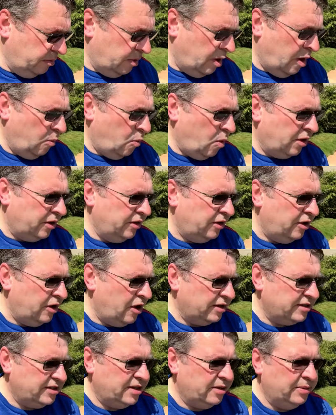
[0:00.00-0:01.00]
uh, one of the
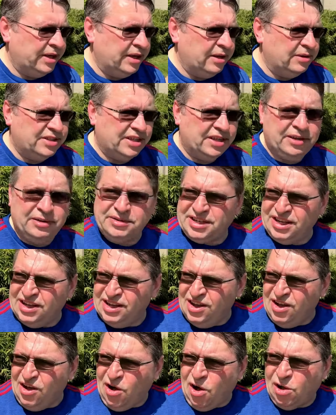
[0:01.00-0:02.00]
knots that we used to use
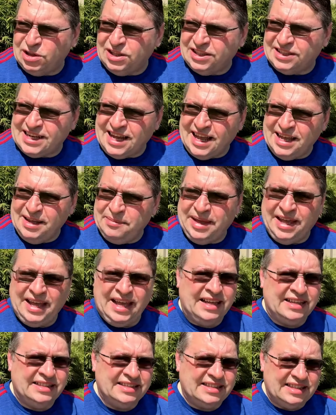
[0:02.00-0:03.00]
all the time
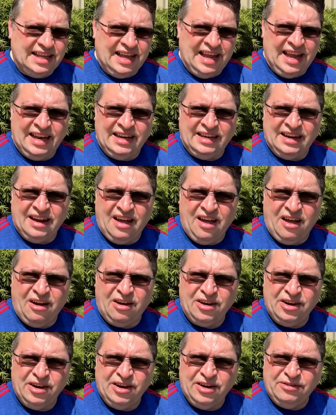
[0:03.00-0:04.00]
in in uh,
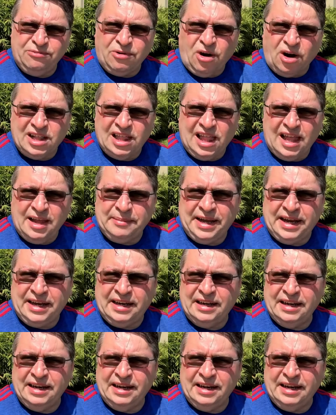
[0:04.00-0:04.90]
rock climbing